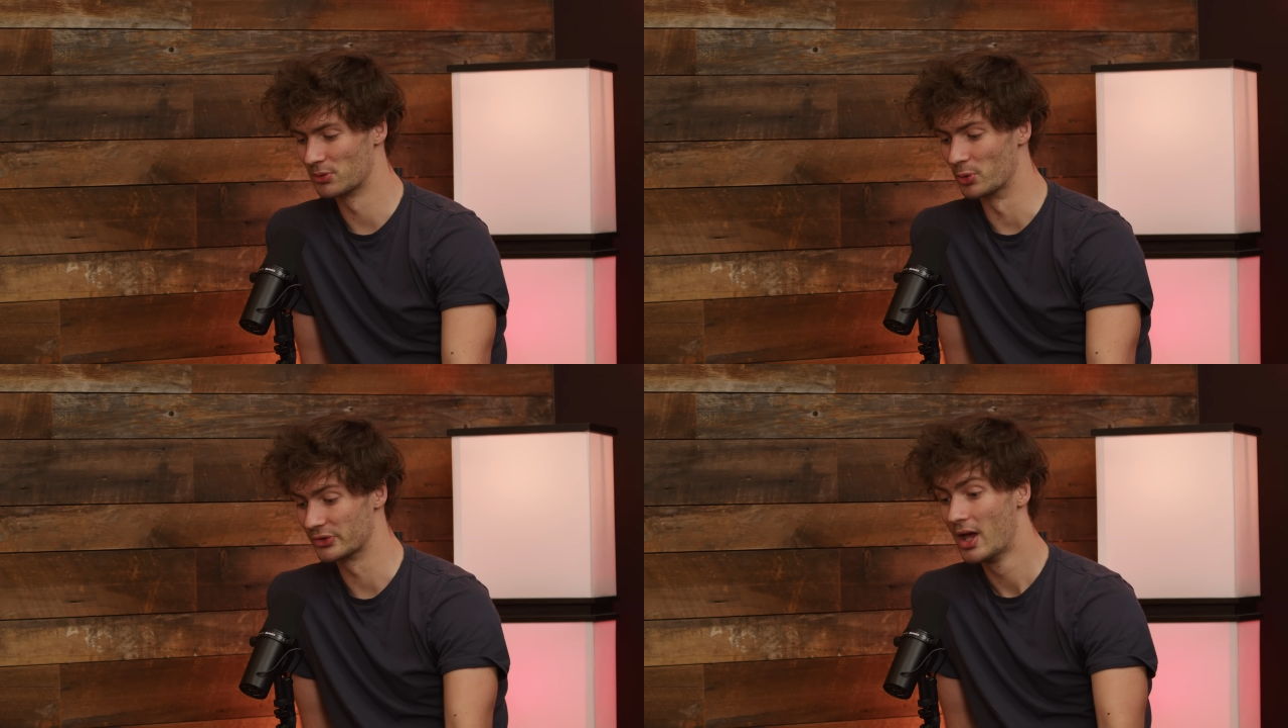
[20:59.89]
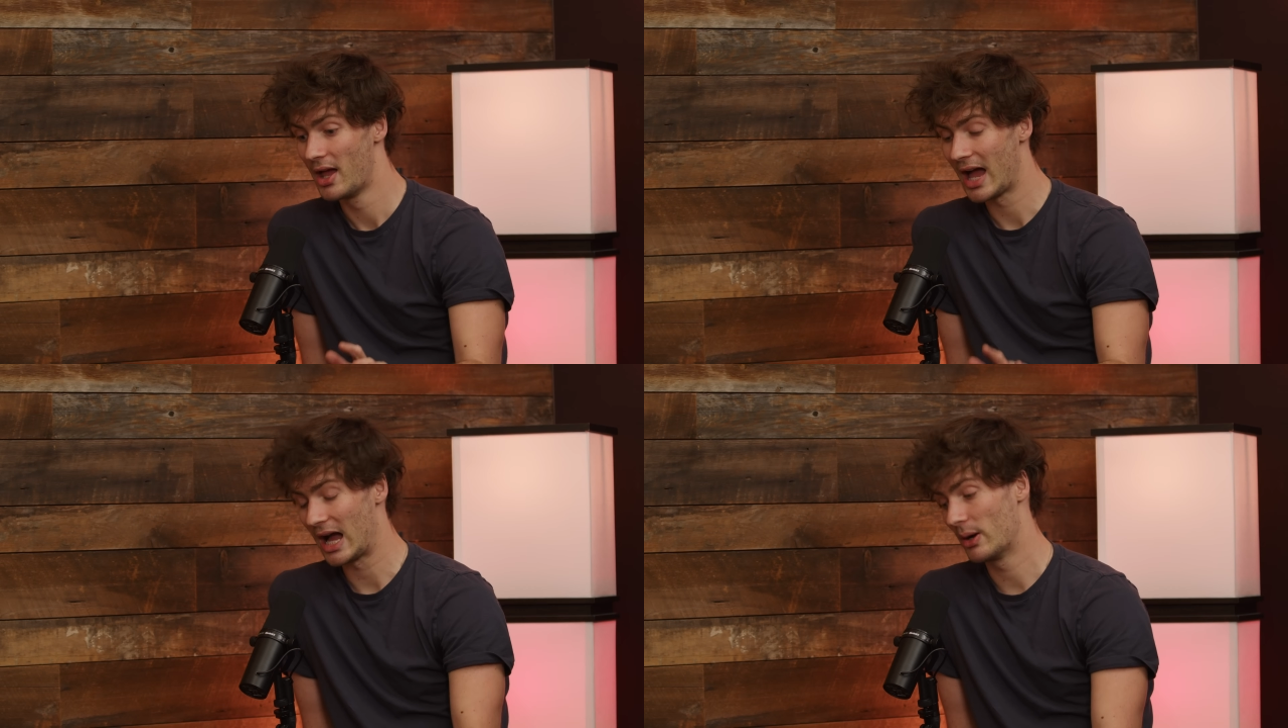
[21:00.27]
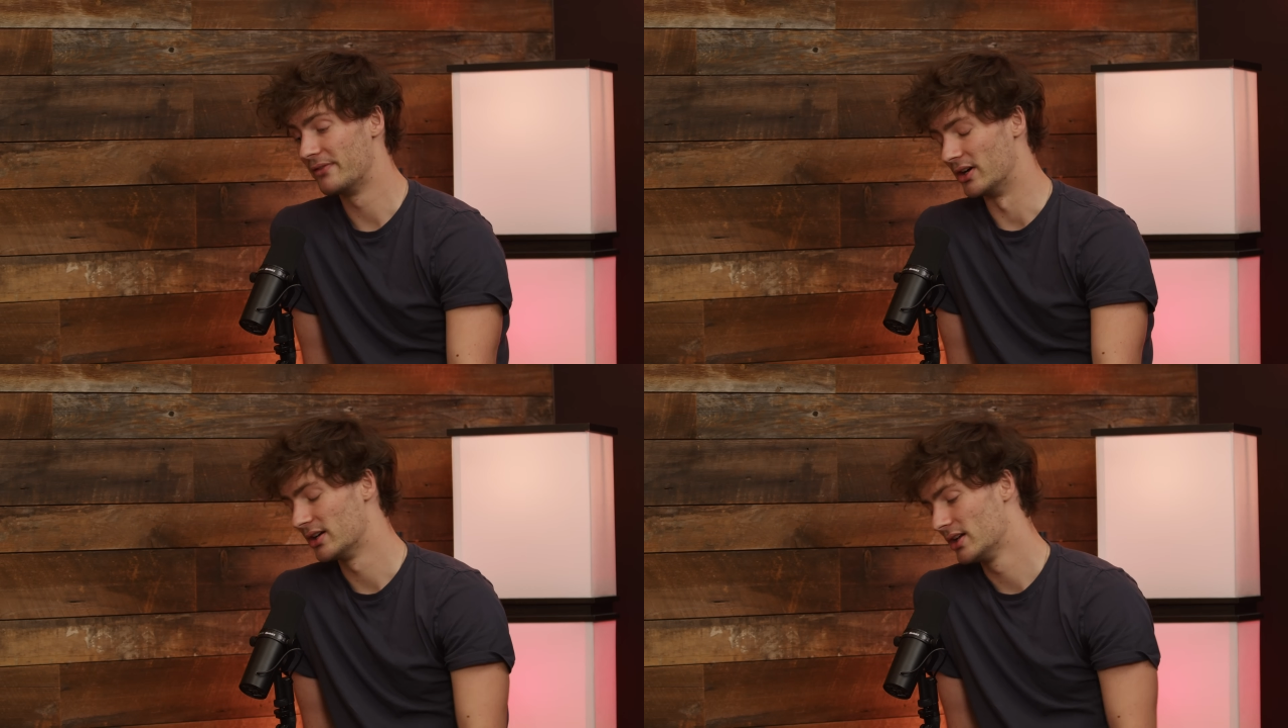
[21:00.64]
are some of the rules.
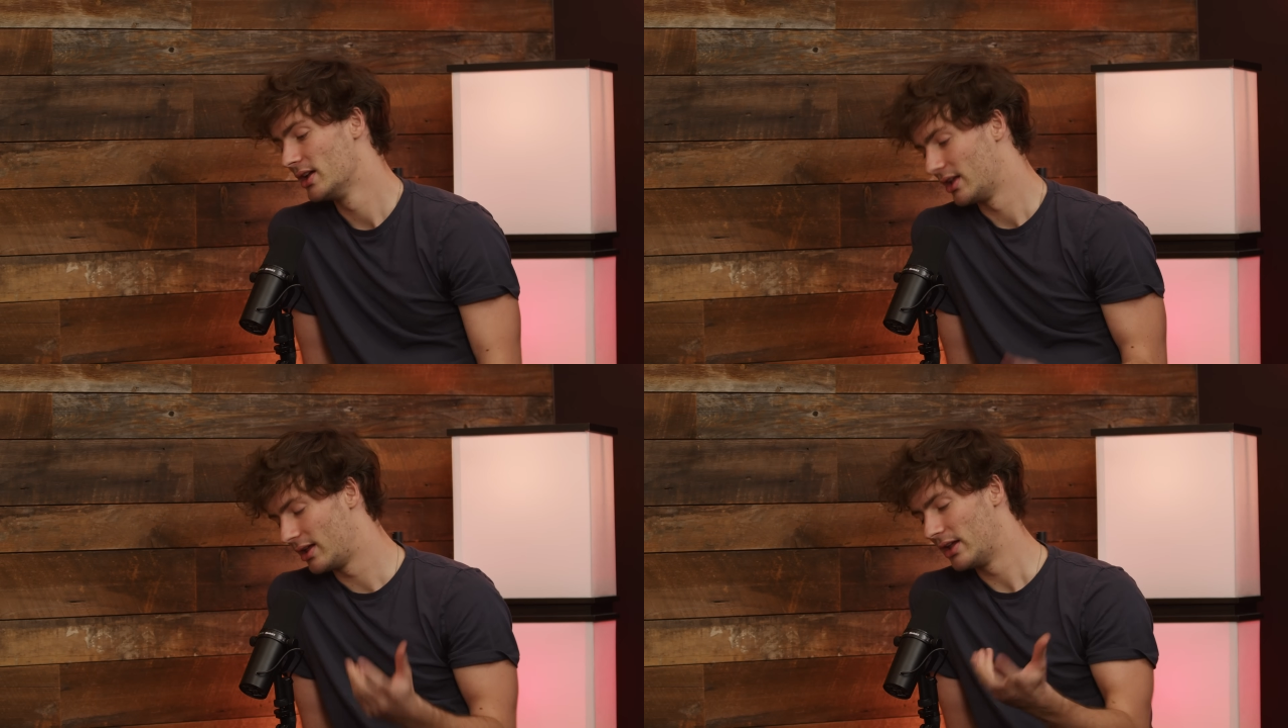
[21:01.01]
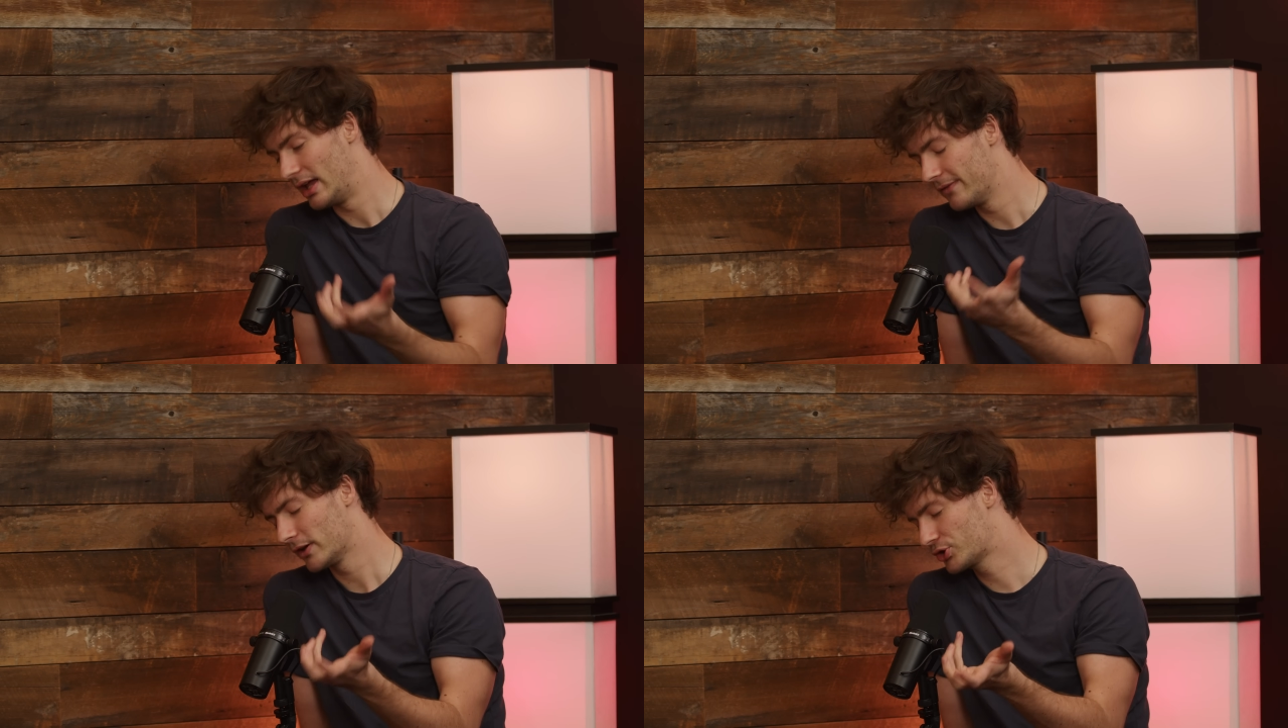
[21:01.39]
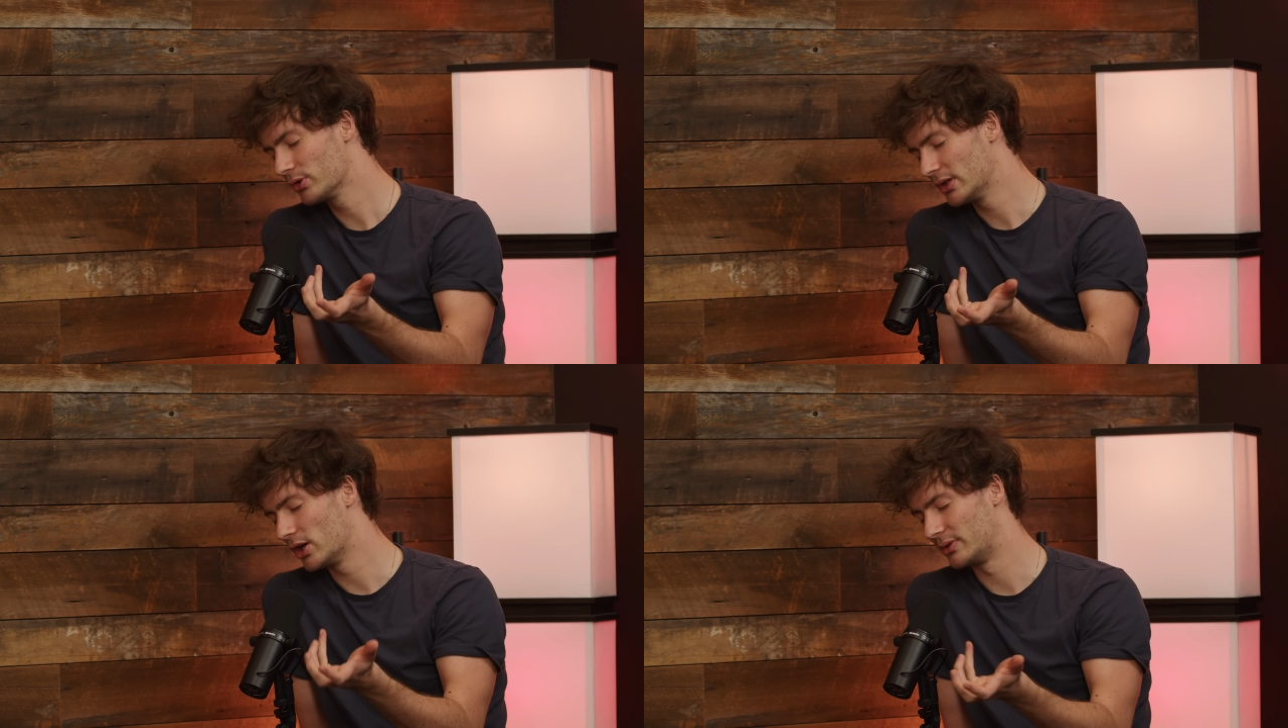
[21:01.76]
However, if I
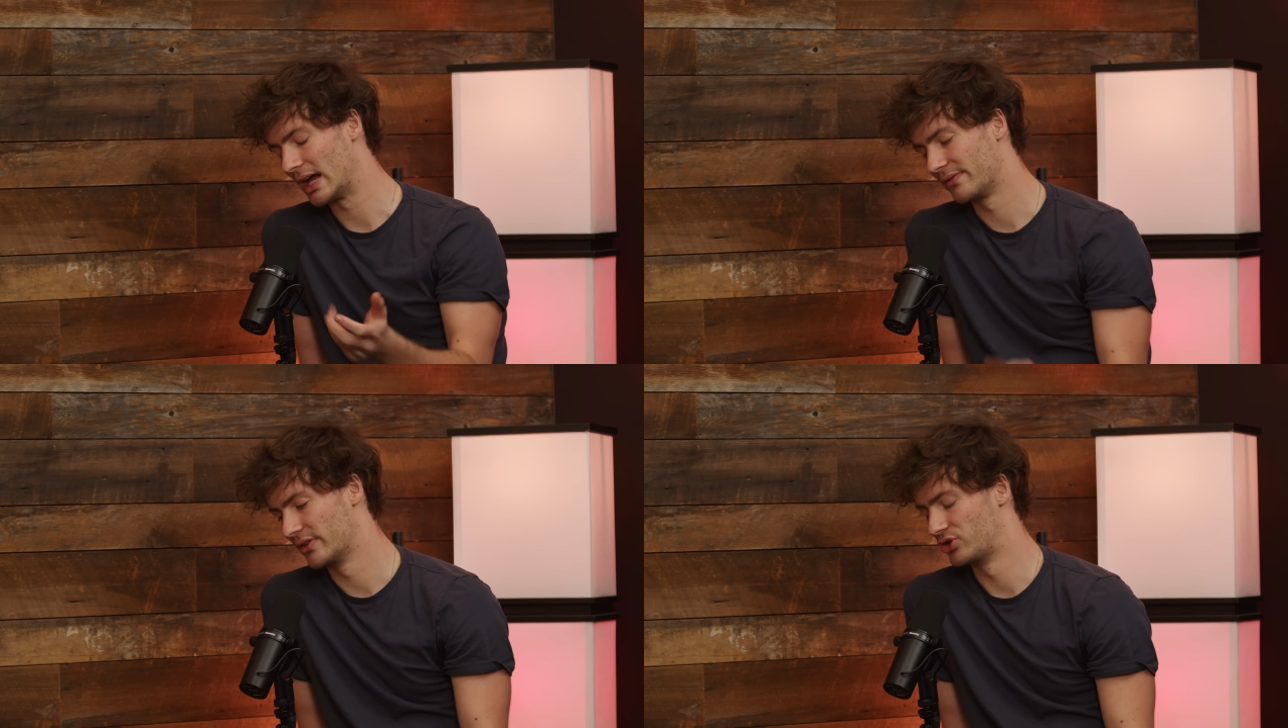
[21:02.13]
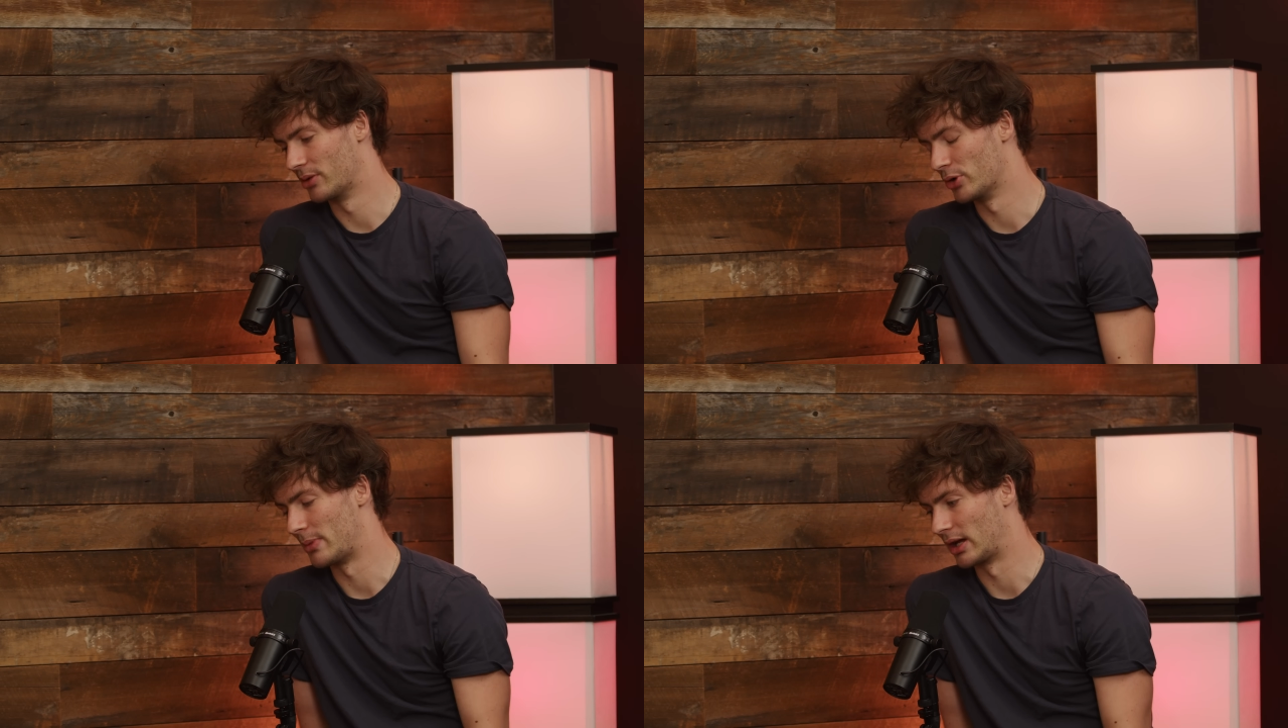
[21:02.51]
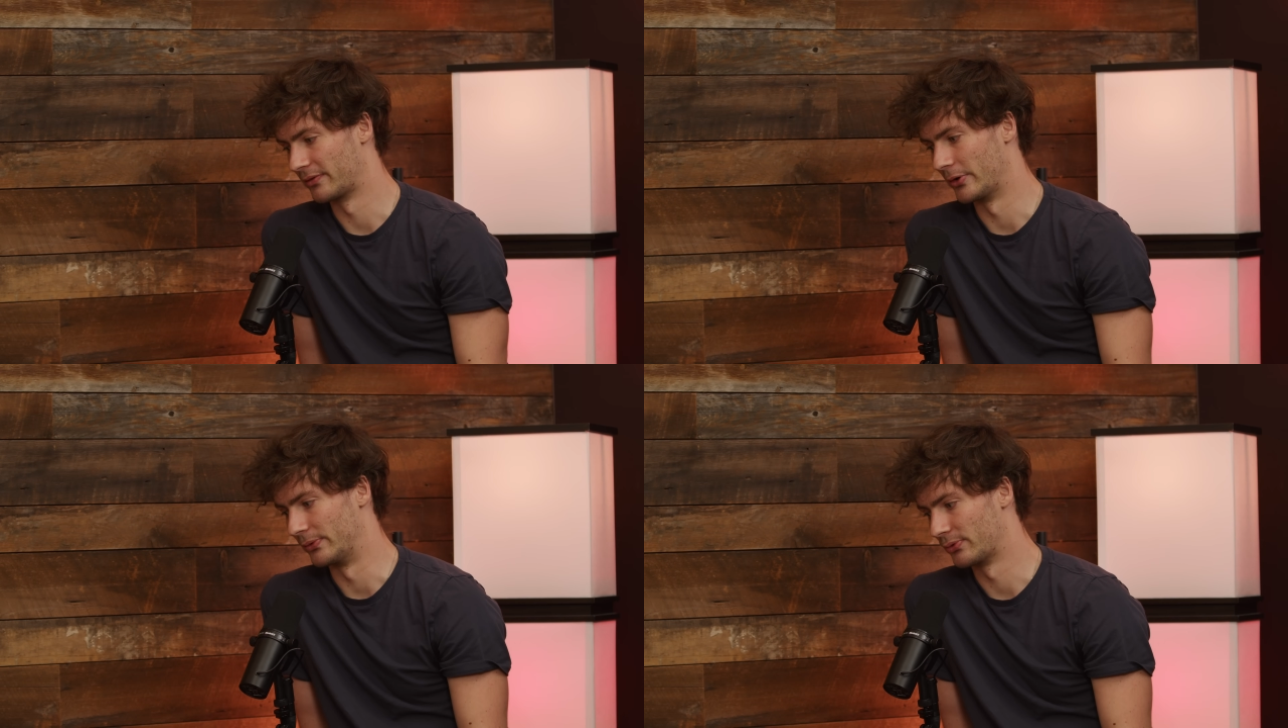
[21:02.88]
truly only had the jumbo
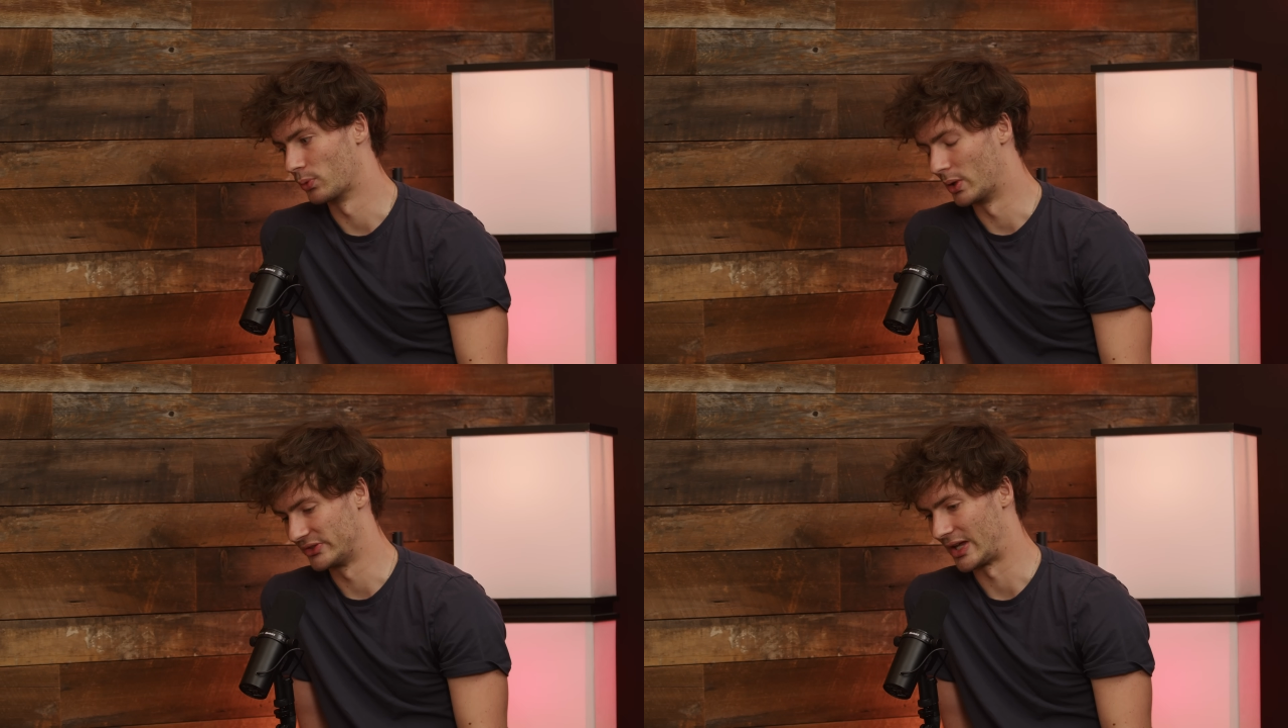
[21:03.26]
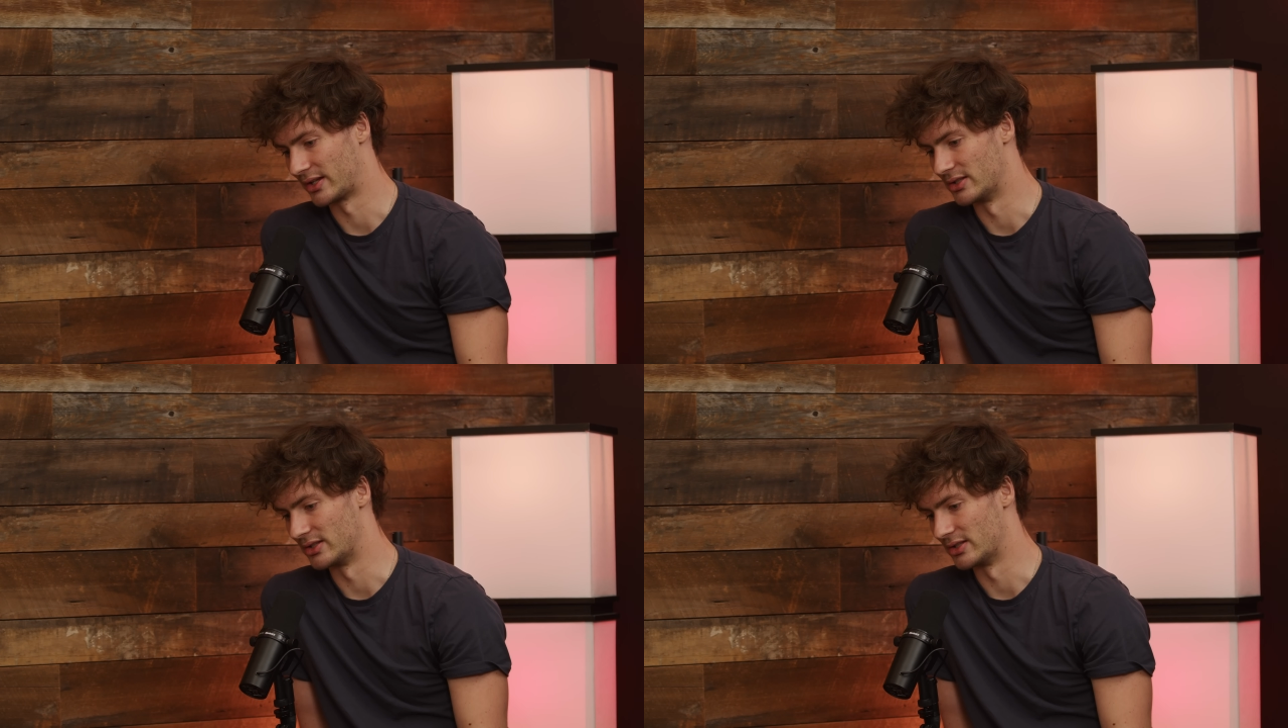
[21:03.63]
megaphone for 1